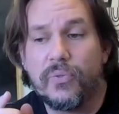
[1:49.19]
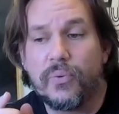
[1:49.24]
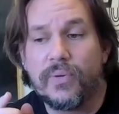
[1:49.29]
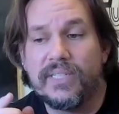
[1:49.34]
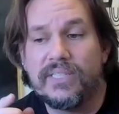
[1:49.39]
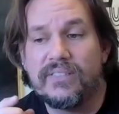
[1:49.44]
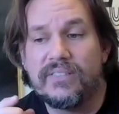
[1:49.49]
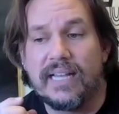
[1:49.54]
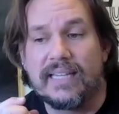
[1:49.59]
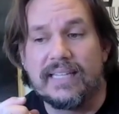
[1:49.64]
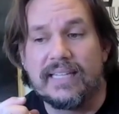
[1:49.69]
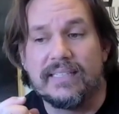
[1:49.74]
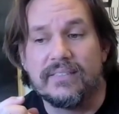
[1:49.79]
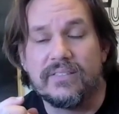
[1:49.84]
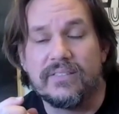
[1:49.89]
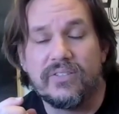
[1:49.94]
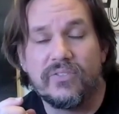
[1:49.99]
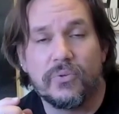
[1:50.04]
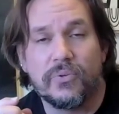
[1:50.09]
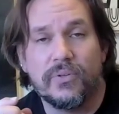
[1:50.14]
3
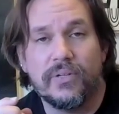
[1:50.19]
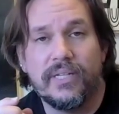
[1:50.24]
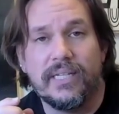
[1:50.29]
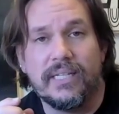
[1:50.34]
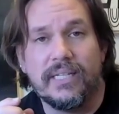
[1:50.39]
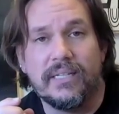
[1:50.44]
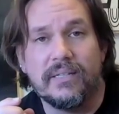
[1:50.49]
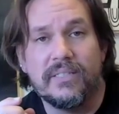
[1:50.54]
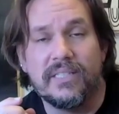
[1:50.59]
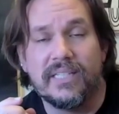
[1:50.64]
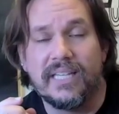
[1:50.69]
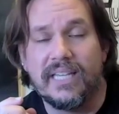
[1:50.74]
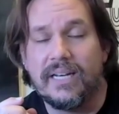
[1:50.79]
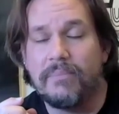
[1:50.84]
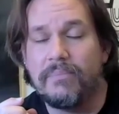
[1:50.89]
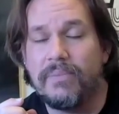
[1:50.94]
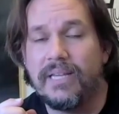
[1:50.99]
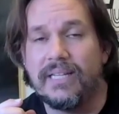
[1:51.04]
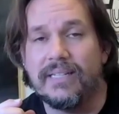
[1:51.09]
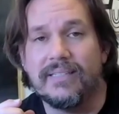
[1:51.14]
seconds. Three to get
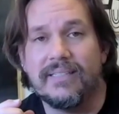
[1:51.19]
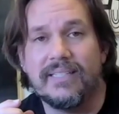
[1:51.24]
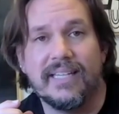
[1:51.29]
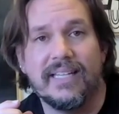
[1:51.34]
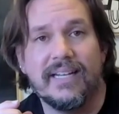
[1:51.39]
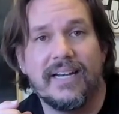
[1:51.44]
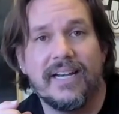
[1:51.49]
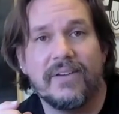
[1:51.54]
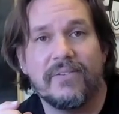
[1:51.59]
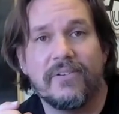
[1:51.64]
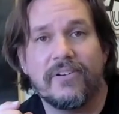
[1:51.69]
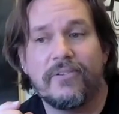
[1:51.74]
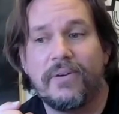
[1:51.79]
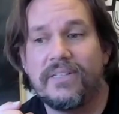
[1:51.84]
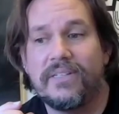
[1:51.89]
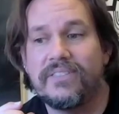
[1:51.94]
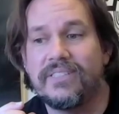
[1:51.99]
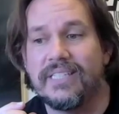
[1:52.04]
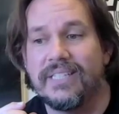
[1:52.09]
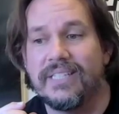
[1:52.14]
them in, to get any
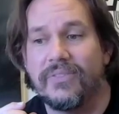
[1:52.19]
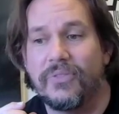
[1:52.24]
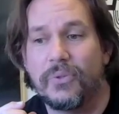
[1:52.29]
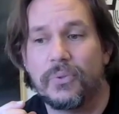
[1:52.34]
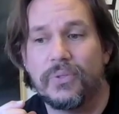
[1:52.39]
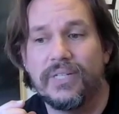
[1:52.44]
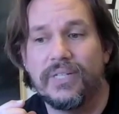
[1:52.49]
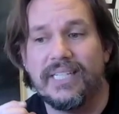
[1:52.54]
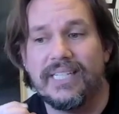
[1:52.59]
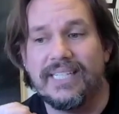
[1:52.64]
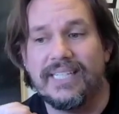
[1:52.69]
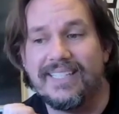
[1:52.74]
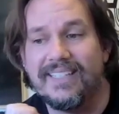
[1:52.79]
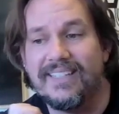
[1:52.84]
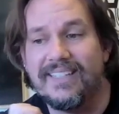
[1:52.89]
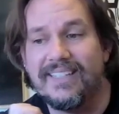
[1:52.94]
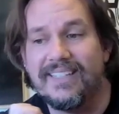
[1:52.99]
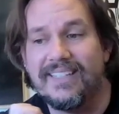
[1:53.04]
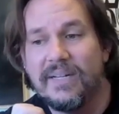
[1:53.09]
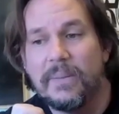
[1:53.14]
requests in. Three,
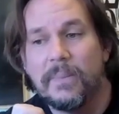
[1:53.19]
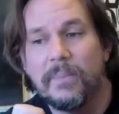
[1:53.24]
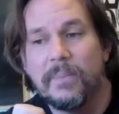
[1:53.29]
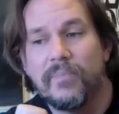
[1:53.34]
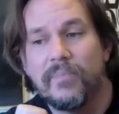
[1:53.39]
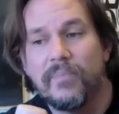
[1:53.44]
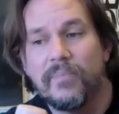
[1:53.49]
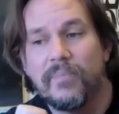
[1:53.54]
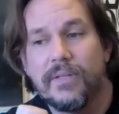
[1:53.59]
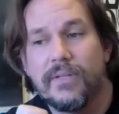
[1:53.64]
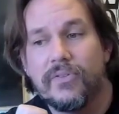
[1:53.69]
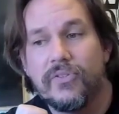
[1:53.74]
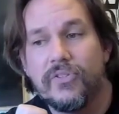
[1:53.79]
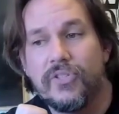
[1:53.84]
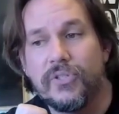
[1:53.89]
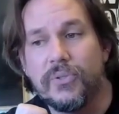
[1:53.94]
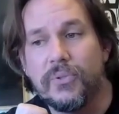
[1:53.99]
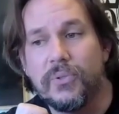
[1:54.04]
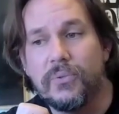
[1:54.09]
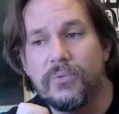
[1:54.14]

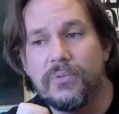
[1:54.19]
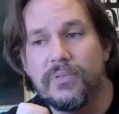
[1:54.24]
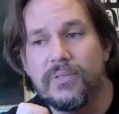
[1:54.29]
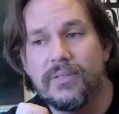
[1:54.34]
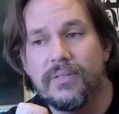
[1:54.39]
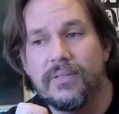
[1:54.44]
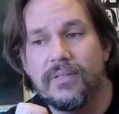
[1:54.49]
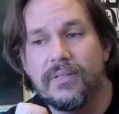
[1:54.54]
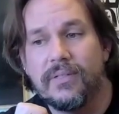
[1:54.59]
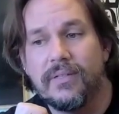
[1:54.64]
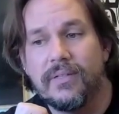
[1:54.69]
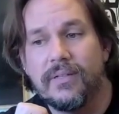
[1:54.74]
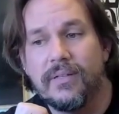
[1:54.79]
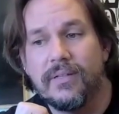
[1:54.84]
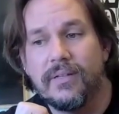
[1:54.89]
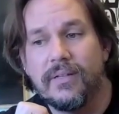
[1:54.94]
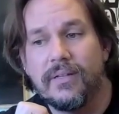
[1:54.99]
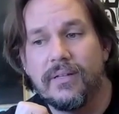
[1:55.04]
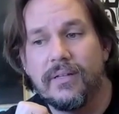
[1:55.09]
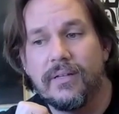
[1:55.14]
two,
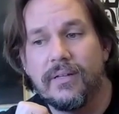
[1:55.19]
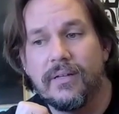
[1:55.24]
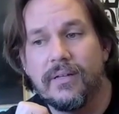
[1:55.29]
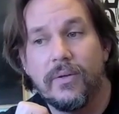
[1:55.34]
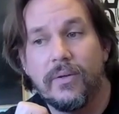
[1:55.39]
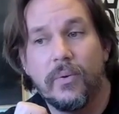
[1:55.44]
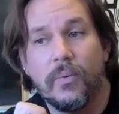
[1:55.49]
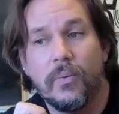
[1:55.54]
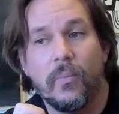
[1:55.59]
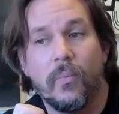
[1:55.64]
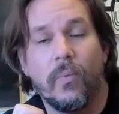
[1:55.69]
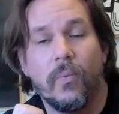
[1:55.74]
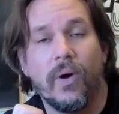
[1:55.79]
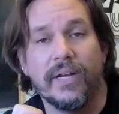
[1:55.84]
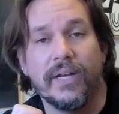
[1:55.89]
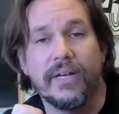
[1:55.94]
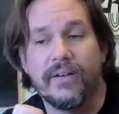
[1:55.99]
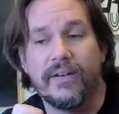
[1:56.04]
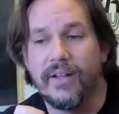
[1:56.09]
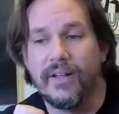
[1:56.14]

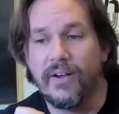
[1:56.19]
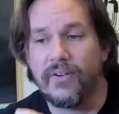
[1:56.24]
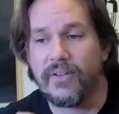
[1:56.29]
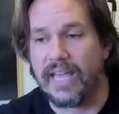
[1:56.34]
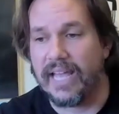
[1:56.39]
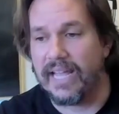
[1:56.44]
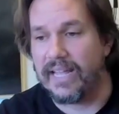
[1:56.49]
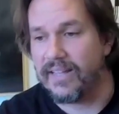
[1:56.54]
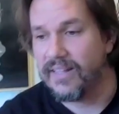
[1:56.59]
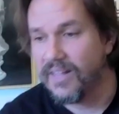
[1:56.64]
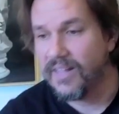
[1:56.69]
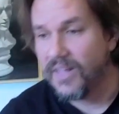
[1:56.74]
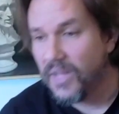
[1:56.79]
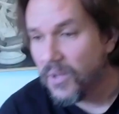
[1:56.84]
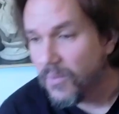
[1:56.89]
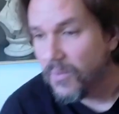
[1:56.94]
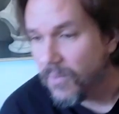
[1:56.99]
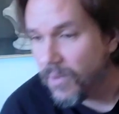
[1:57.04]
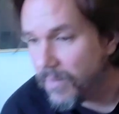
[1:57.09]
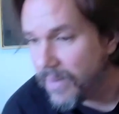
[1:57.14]
one. Okay.
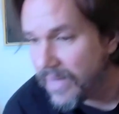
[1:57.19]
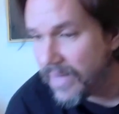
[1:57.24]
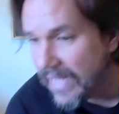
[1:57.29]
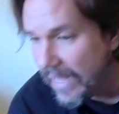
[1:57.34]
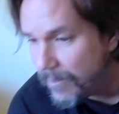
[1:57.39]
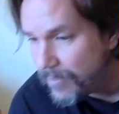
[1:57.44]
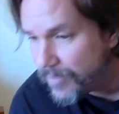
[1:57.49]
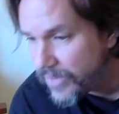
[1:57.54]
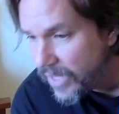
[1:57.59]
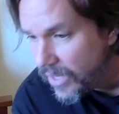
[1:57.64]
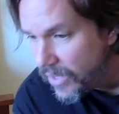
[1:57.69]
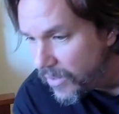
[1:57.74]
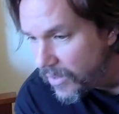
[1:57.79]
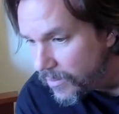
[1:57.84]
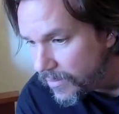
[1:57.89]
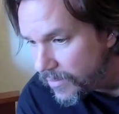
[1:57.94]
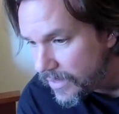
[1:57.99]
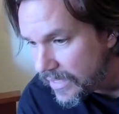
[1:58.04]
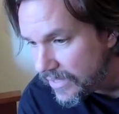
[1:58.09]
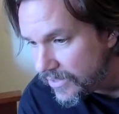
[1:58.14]
What do we got?
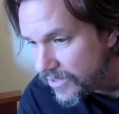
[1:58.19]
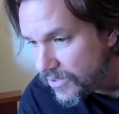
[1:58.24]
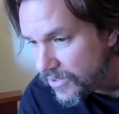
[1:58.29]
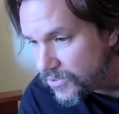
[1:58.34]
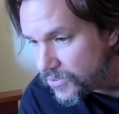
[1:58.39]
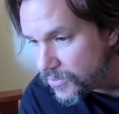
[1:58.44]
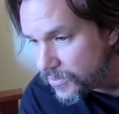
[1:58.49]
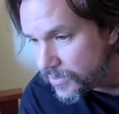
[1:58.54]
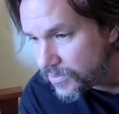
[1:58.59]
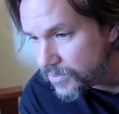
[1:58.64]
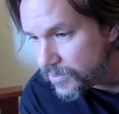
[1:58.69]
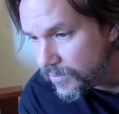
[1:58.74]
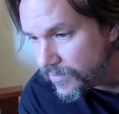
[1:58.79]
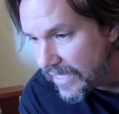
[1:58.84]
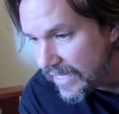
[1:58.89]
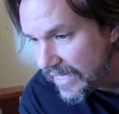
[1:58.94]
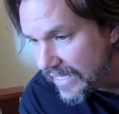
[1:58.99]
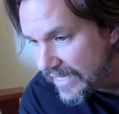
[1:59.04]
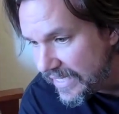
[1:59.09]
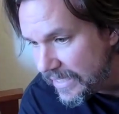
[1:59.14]
We got usuals.
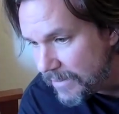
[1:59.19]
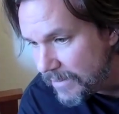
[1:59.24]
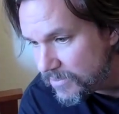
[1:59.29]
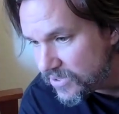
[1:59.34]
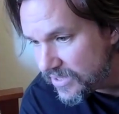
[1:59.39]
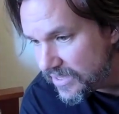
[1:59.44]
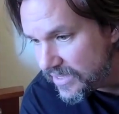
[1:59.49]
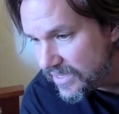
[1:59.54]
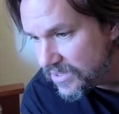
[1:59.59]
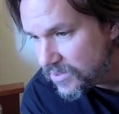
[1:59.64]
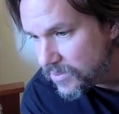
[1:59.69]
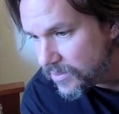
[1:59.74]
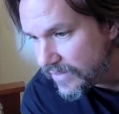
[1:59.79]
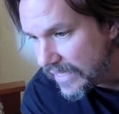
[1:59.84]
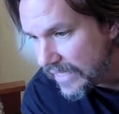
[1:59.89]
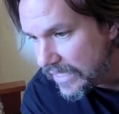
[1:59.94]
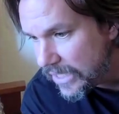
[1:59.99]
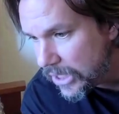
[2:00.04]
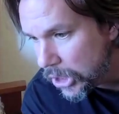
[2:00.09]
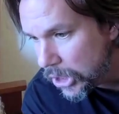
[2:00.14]
We've got hips, knees. We've
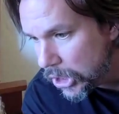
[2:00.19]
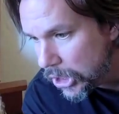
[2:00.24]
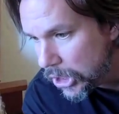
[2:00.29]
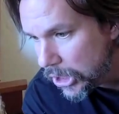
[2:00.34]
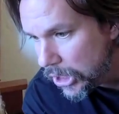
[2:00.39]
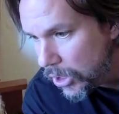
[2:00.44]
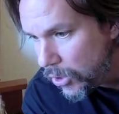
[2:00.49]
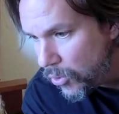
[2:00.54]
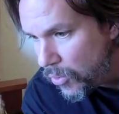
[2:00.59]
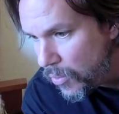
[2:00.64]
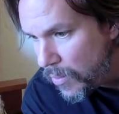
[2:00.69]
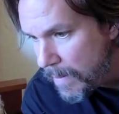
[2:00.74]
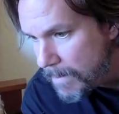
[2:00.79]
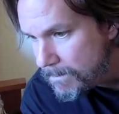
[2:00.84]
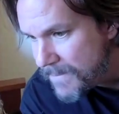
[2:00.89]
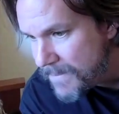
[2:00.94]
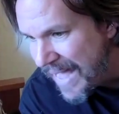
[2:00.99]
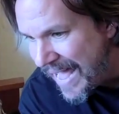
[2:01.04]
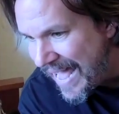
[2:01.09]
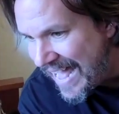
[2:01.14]
got low
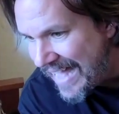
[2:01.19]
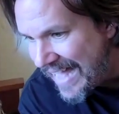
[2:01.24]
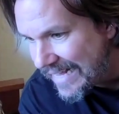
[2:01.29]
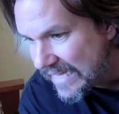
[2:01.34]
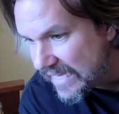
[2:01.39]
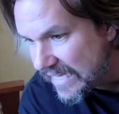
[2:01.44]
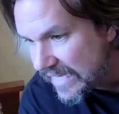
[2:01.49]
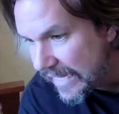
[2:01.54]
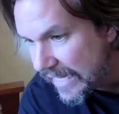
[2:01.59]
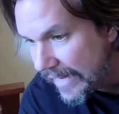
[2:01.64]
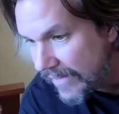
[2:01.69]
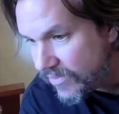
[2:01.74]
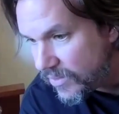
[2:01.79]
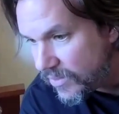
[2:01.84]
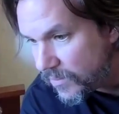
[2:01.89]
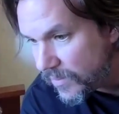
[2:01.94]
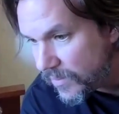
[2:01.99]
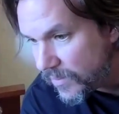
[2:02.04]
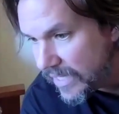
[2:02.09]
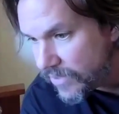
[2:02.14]
back, and
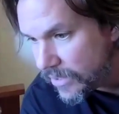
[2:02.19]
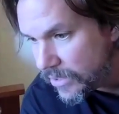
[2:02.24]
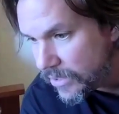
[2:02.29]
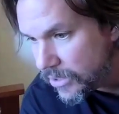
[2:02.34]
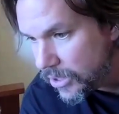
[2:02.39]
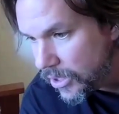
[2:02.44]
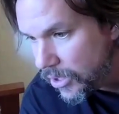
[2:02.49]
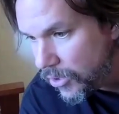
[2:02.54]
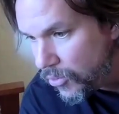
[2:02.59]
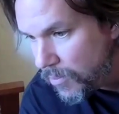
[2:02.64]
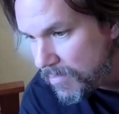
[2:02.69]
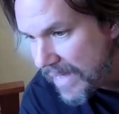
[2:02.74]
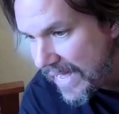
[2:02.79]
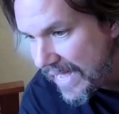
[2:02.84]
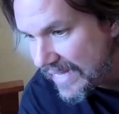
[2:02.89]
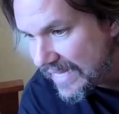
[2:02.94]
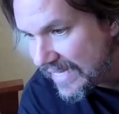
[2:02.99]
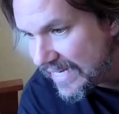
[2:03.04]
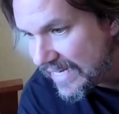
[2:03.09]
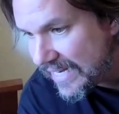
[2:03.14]
then we have low
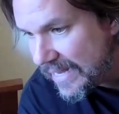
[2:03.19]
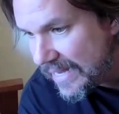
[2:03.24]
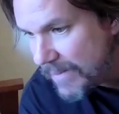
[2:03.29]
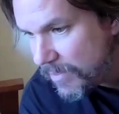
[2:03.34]
back and